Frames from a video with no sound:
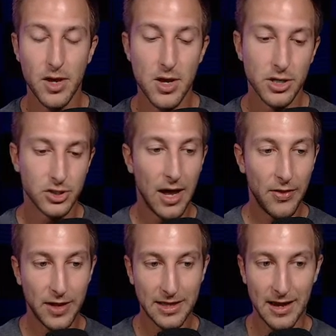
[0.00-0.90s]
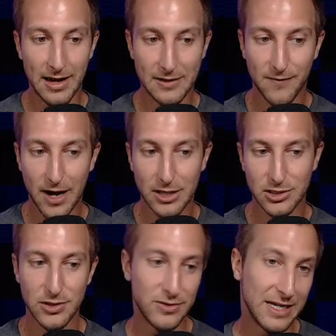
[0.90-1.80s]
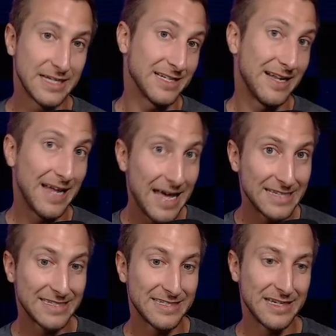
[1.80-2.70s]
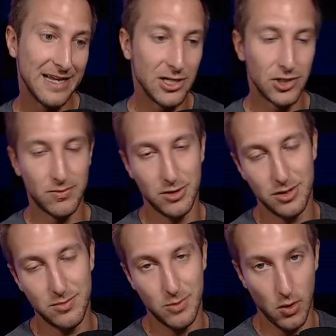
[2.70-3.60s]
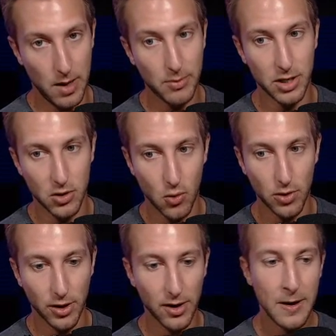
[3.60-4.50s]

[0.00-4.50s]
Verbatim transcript: So I think that as Fox News gets less in the Republican corner,